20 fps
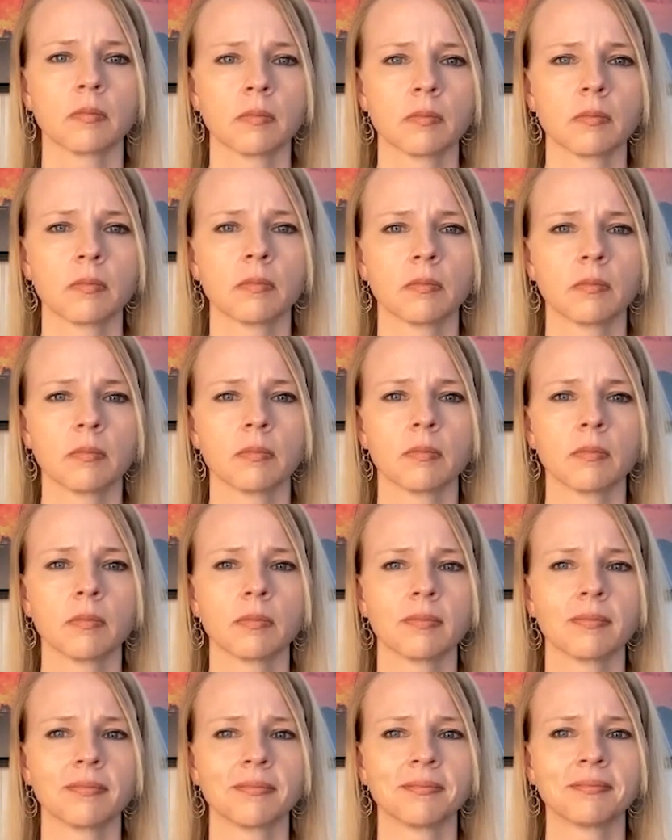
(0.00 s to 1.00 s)

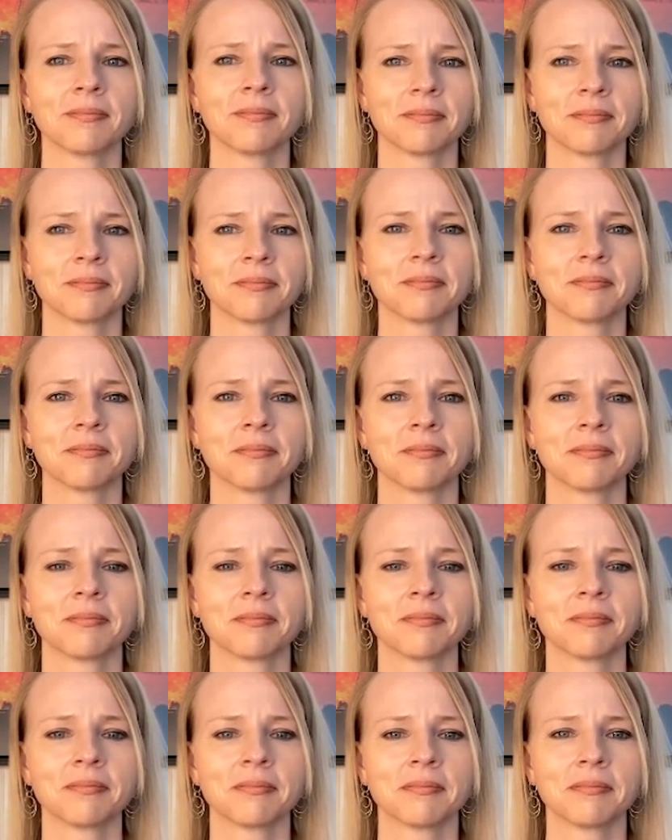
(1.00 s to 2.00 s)

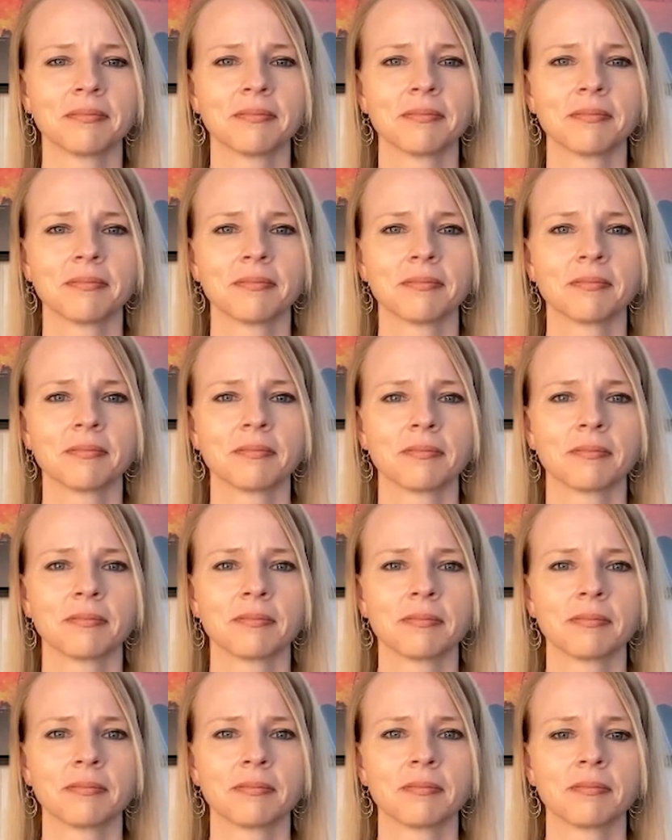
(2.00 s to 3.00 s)

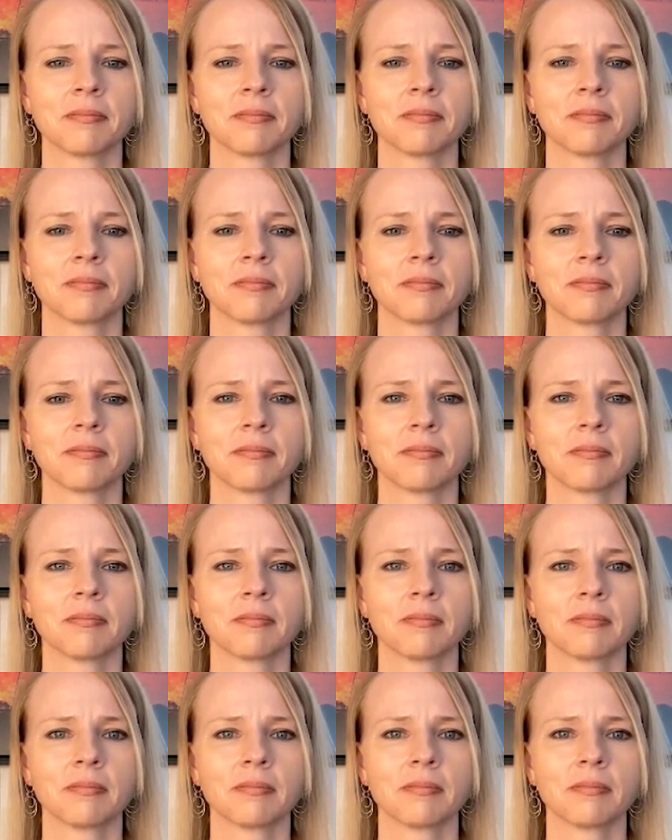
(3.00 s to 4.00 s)

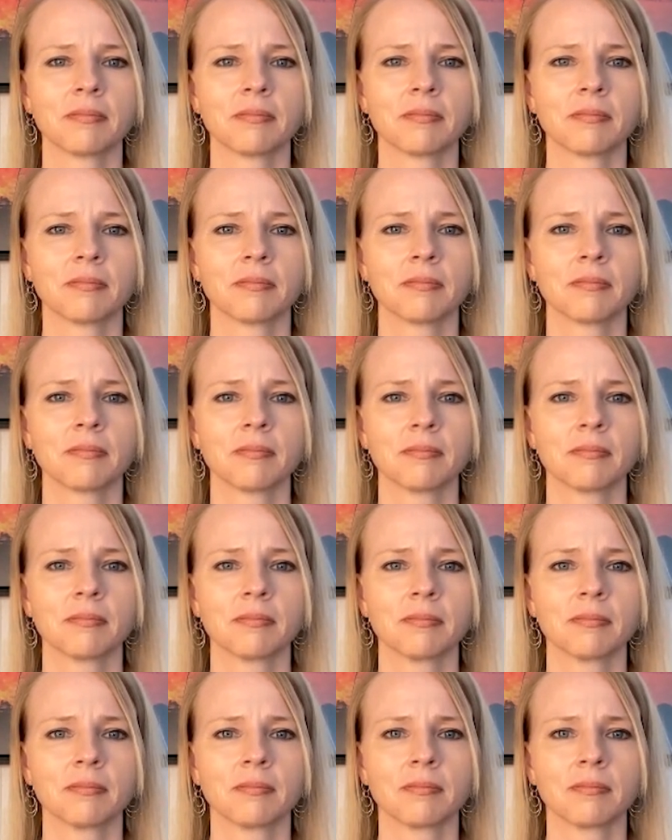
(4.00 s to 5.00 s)

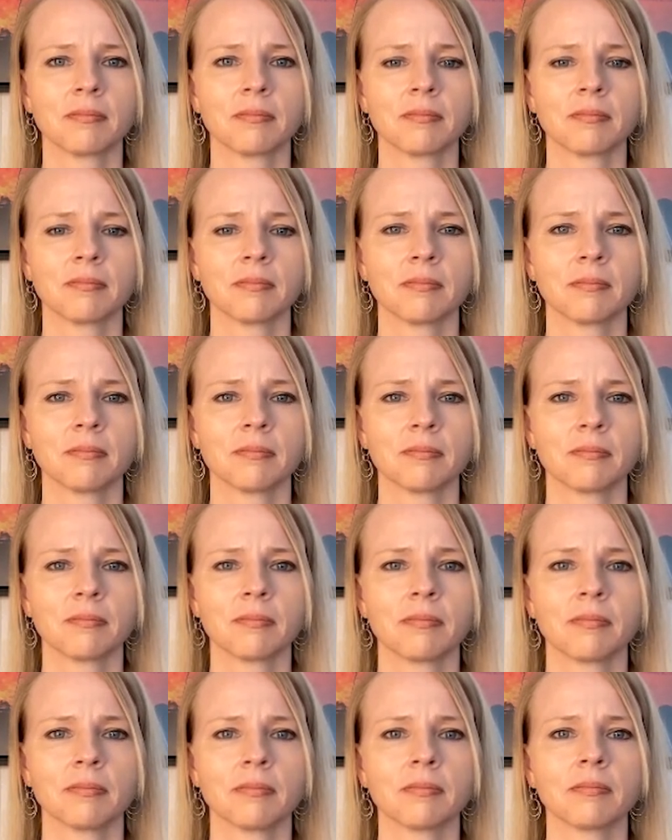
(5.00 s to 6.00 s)

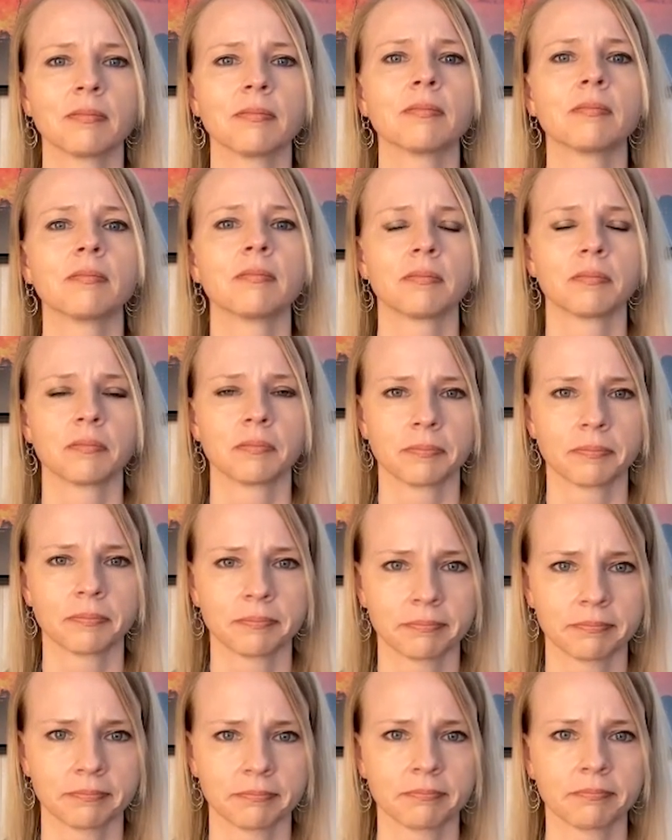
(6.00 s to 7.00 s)

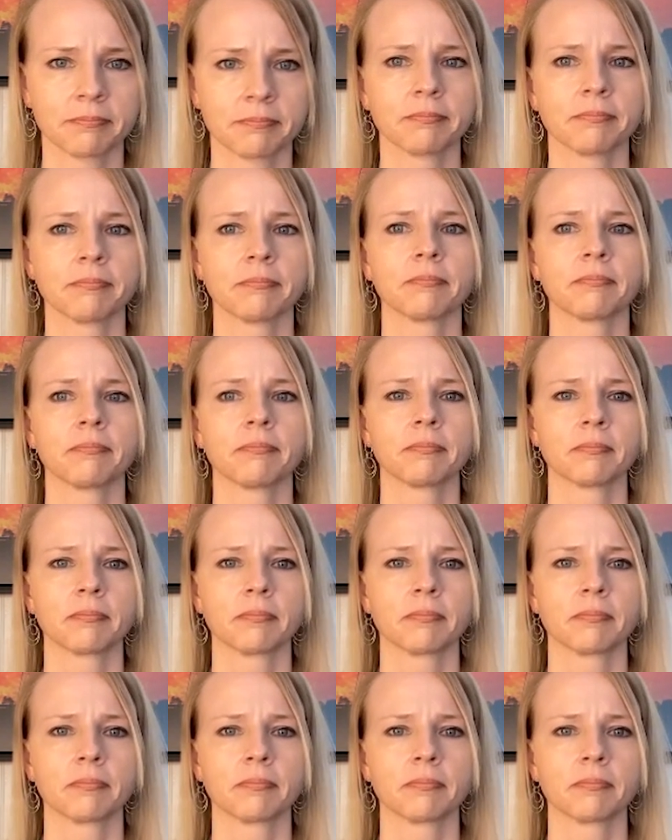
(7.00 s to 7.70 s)
No words are spoken by the person on screen.